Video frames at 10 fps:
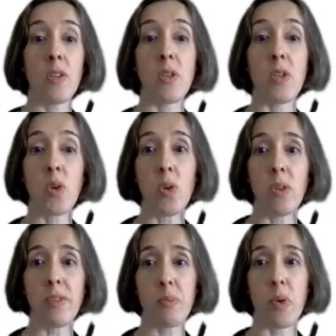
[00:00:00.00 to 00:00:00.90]
So the
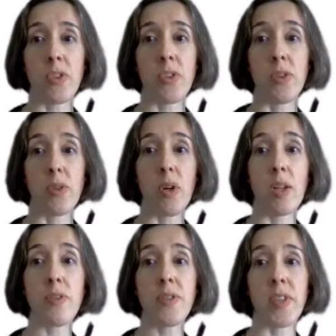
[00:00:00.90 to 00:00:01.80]
goals were to
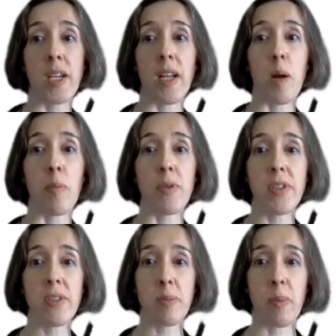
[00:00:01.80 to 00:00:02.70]
understand how
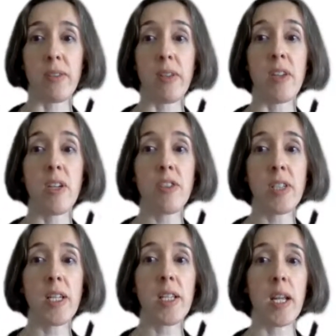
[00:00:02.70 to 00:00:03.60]
participants
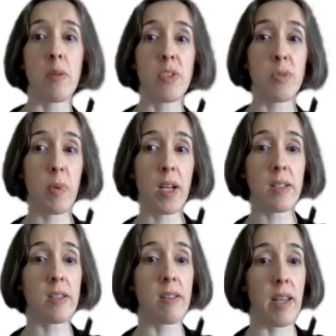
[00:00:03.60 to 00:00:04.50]
initiated and
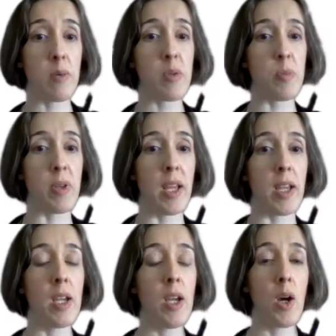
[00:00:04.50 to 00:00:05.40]
responded to language
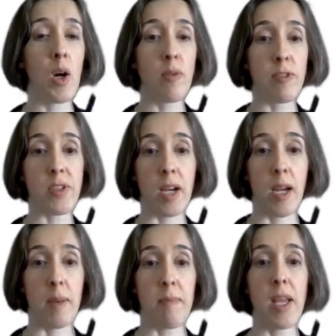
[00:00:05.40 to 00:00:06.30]
play over
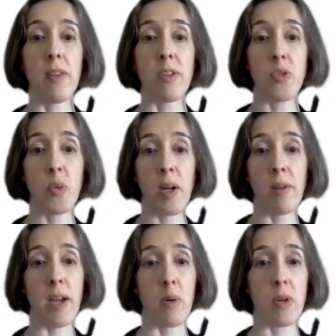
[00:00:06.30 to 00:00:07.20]
time in this 12
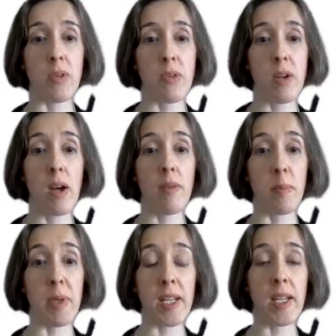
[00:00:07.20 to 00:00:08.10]
hours of a
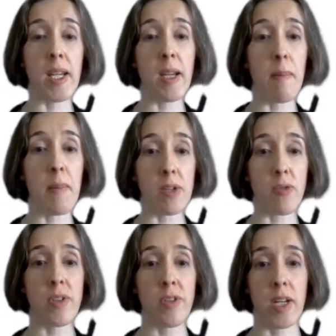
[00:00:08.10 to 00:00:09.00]
beginning
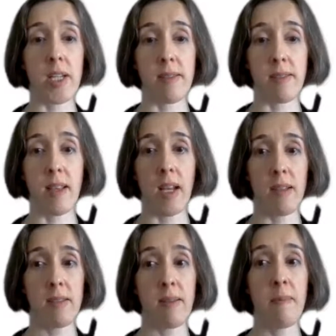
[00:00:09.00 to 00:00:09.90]
Mandarin Chinese
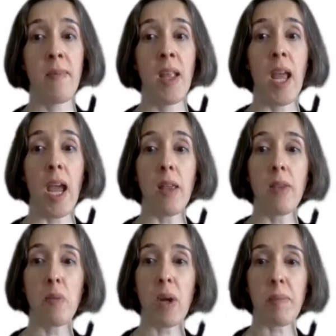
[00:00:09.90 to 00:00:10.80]
class, and
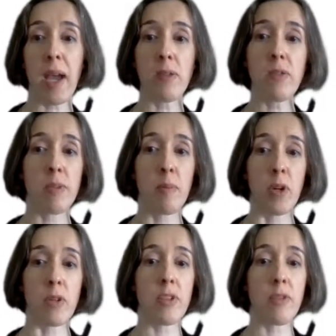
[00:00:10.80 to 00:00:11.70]
then what patterns
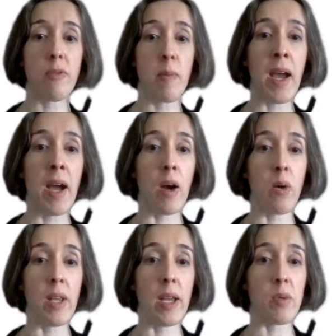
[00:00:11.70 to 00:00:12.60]
emerged from how
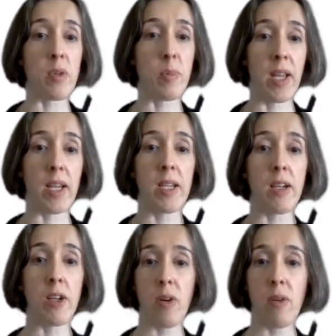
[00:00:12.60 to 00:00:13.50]
language play
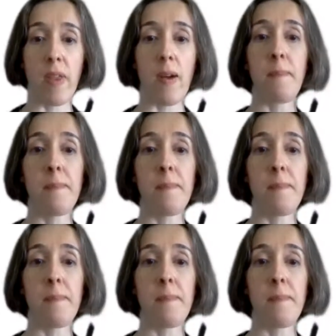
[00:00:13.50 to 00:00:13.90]
occurred there.